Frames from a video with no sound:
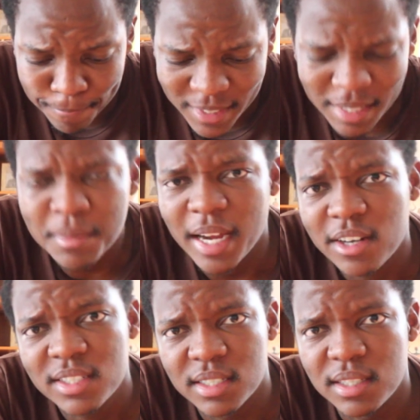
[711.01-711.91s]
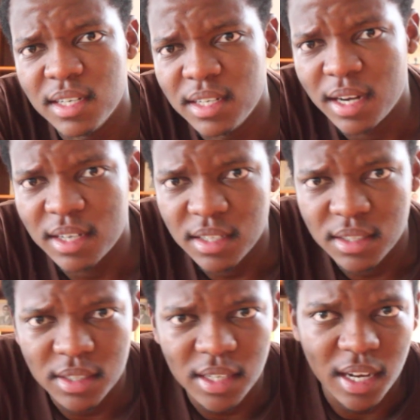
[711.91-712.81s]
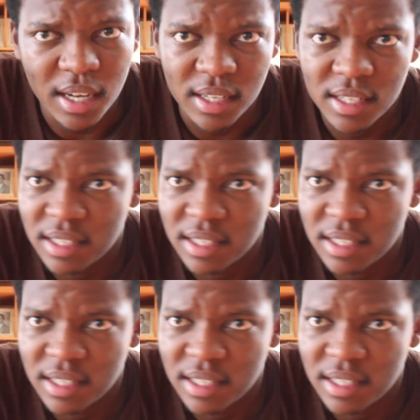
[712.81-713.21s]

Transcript: some characters did not need to die.